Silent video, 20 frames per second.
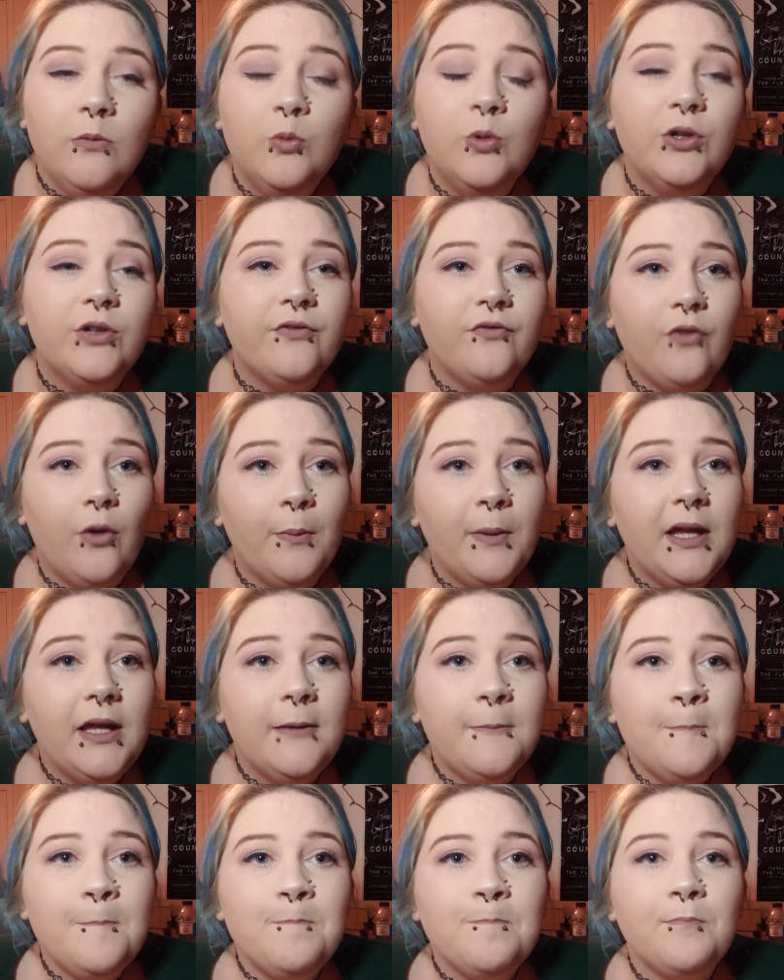Word vomit.
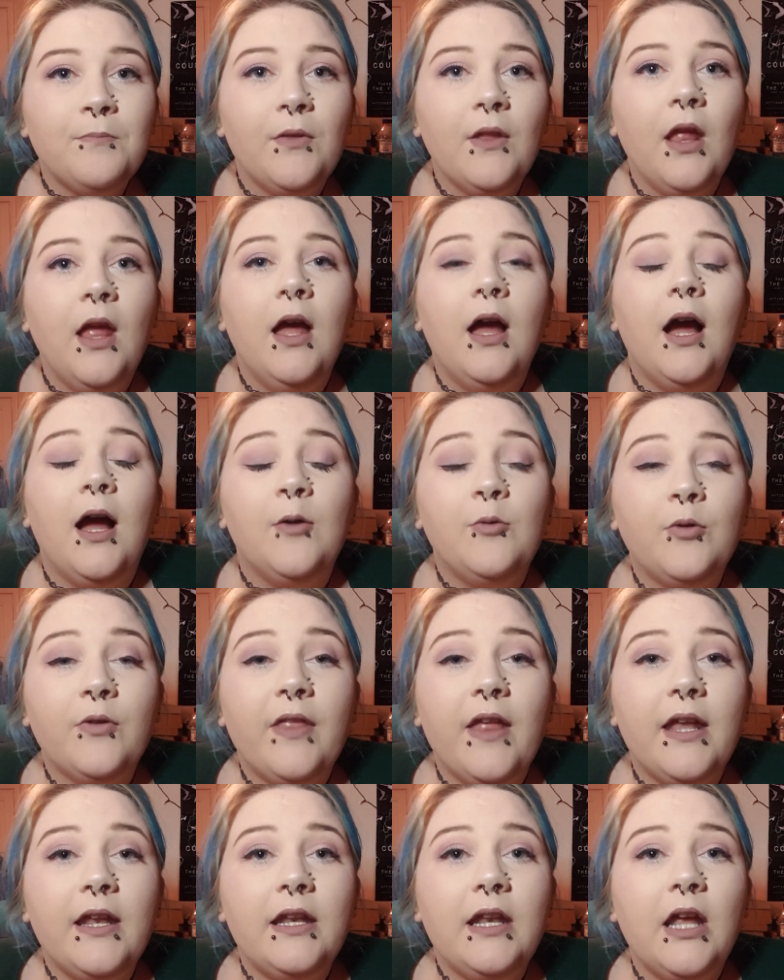I will
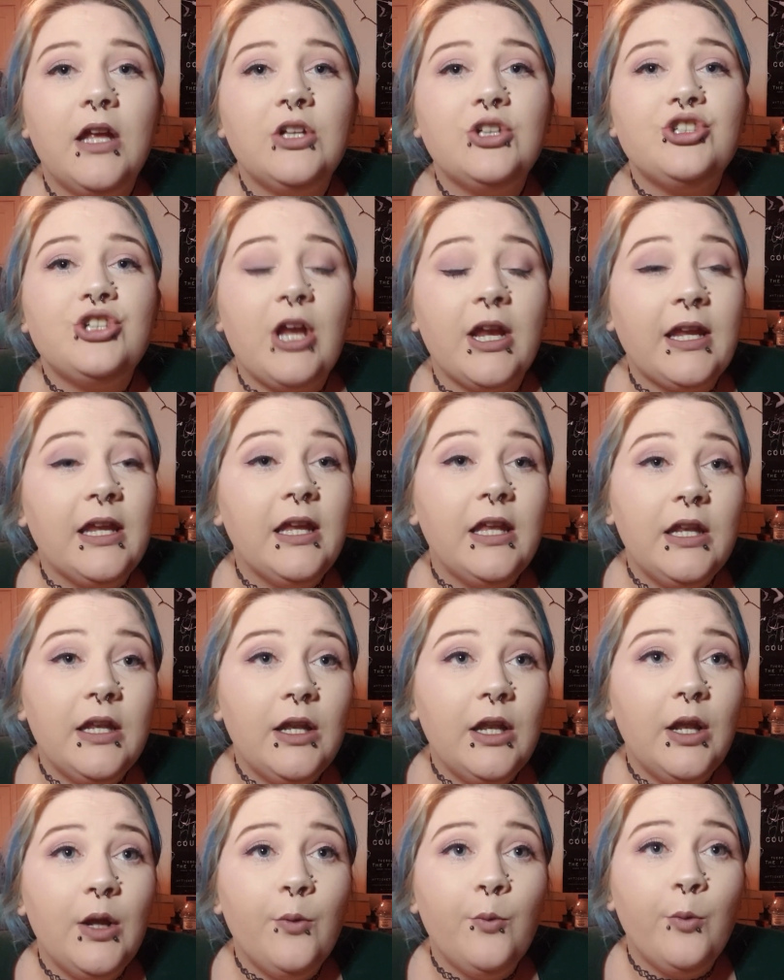then check
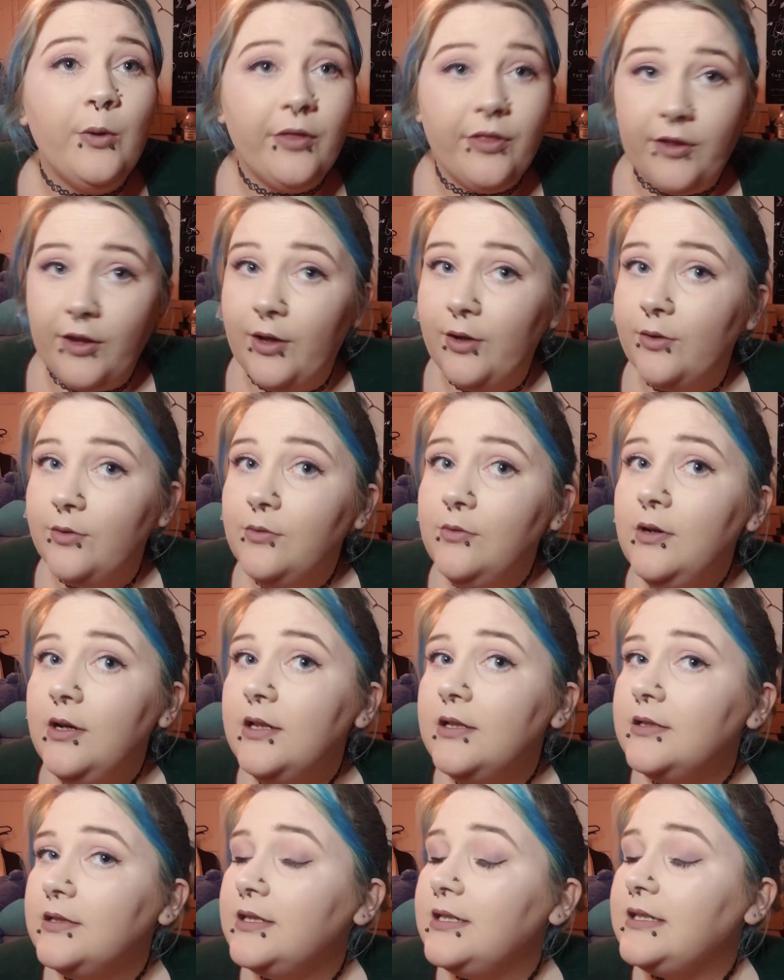in with you
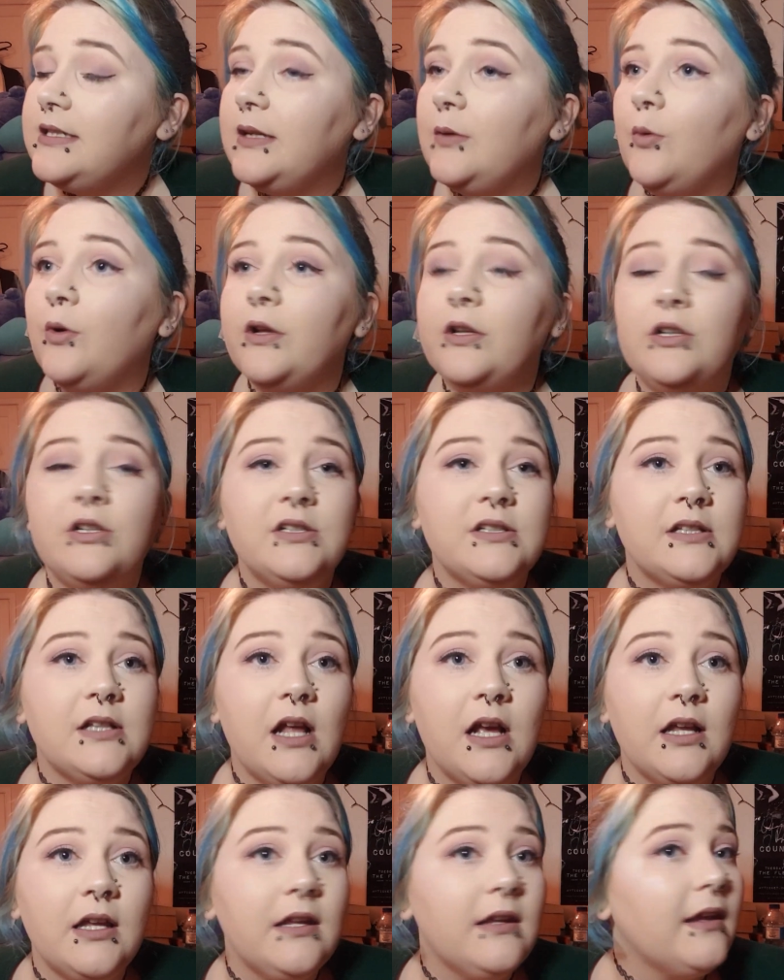to see what it looks
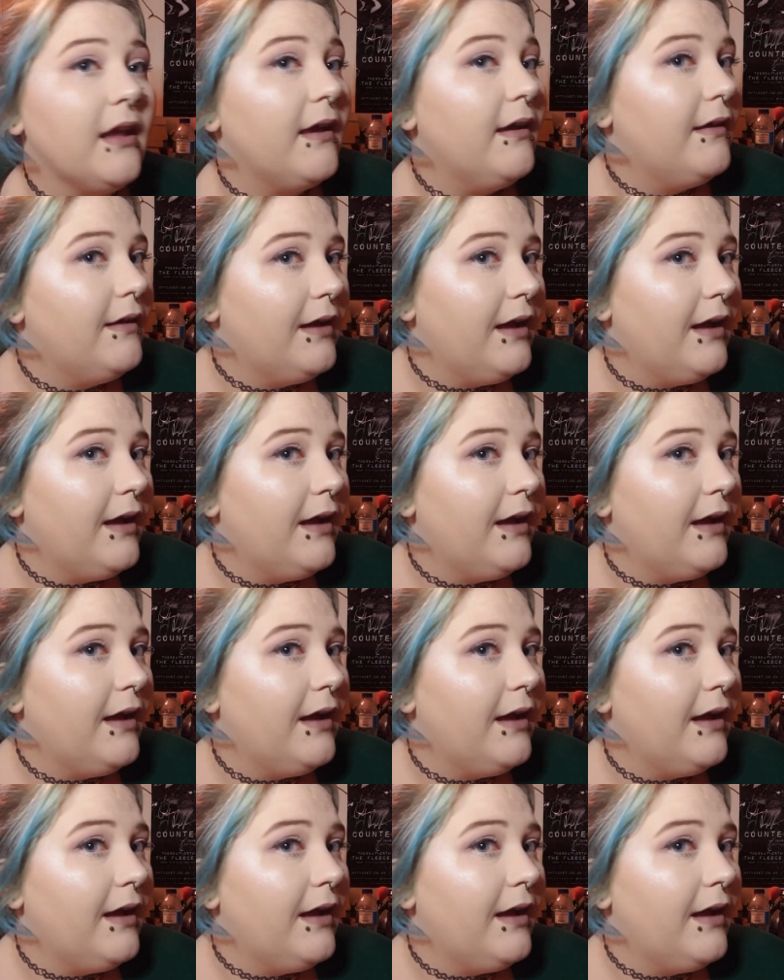like.